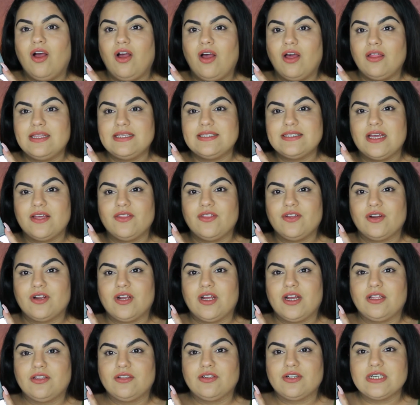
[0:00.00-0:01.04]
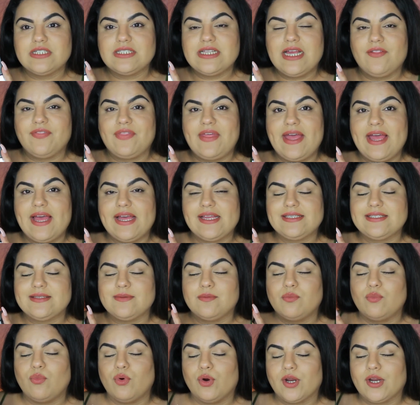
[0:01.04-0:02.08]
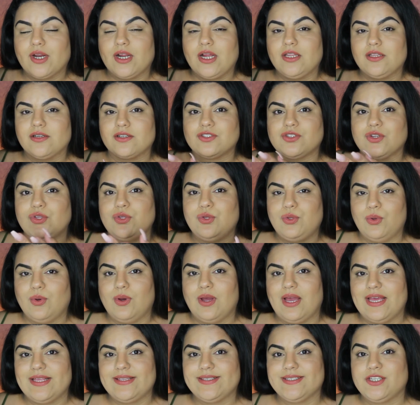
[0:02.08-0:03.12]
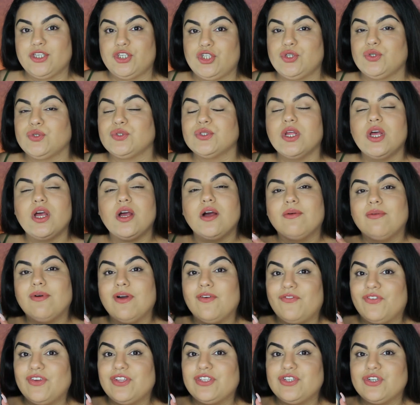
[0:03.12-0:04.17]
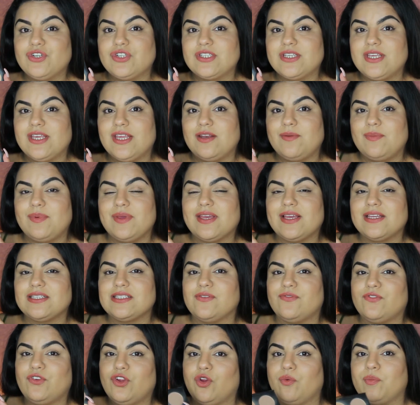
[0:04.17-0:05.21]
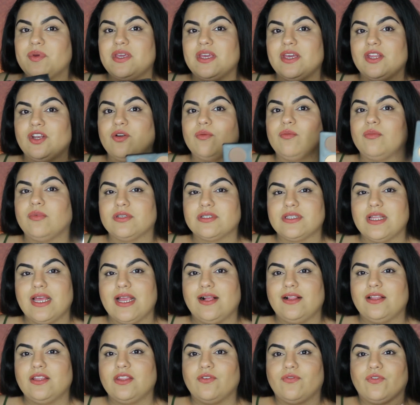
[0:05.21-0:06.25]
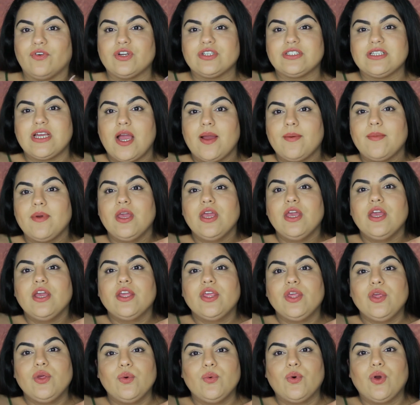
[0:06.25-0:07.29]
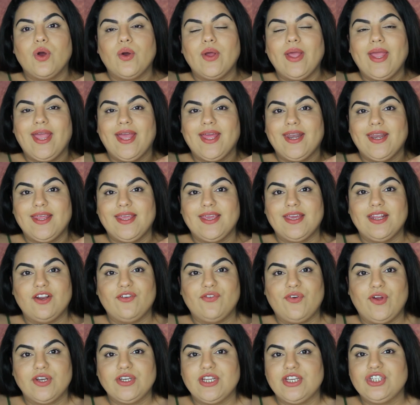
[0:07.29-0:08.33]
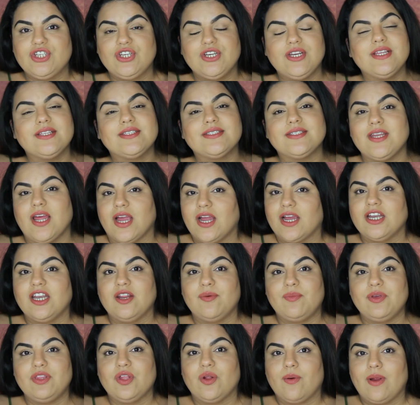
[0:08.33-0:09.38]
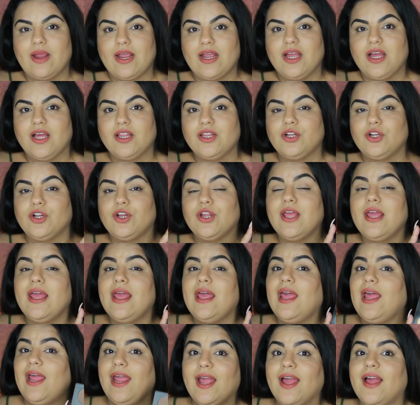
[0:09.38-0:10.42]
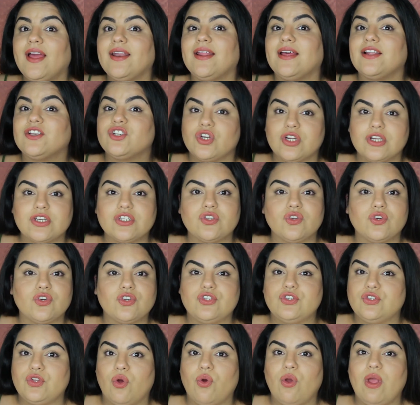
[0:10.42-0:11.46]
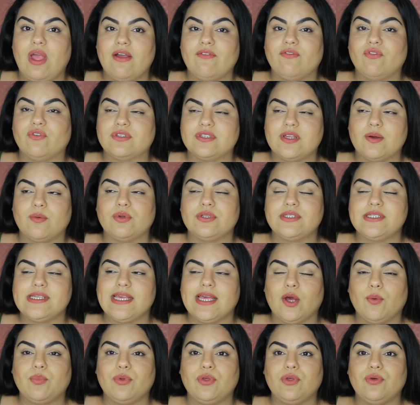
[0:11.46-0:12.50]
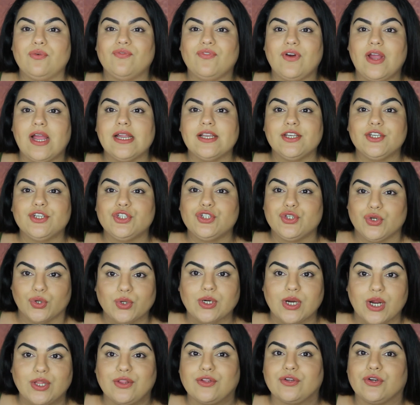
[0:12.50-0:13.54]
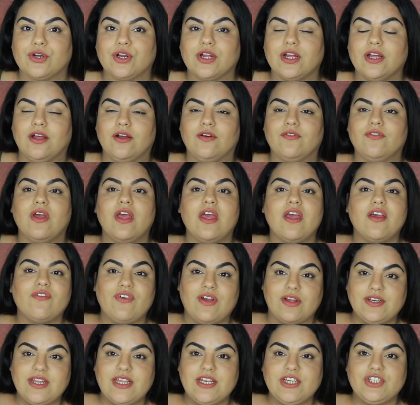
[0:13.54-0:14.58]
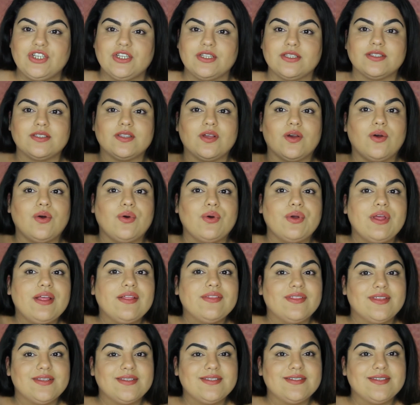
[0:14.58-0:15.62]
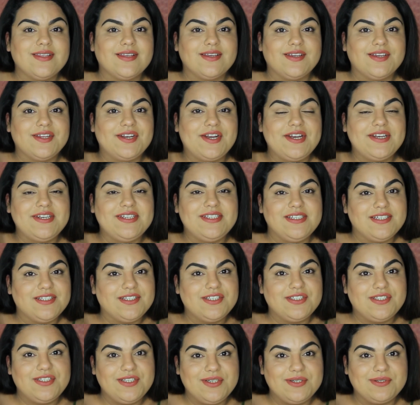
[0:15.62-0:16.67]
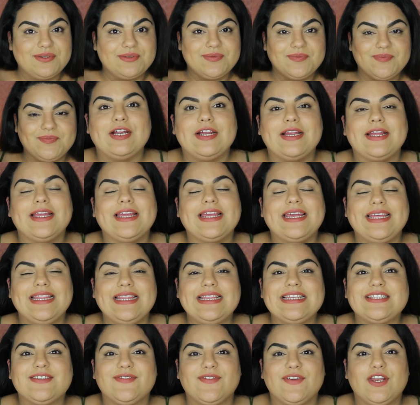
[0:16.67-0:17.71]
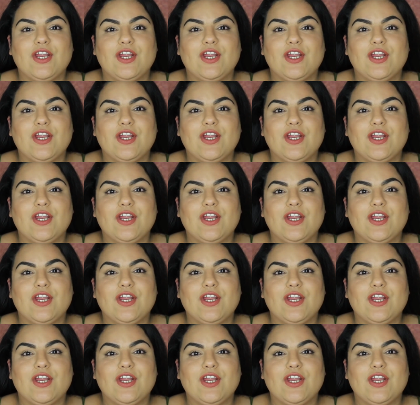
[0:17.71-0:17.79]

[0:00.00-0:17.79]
all these other colors out that has more colors, so you guys can choose what fits your skin. Because if you're a beginner, most likely the first time you go ahead and get a foundation, it's not going to be the right color, and at drugstores you don't have someone to help you find your color of foundation. So this is a good idea to do. Part in this